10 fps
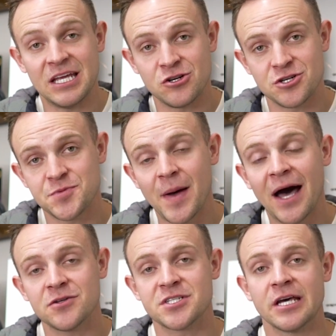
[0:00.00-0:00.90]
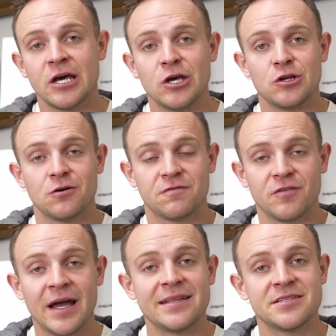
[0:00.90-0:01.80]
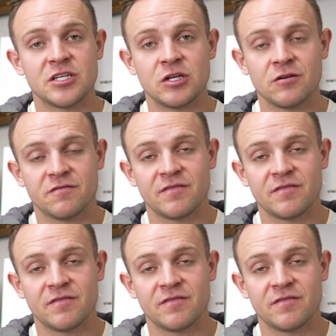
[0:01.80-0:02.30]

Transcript: in your spouse, your friends, your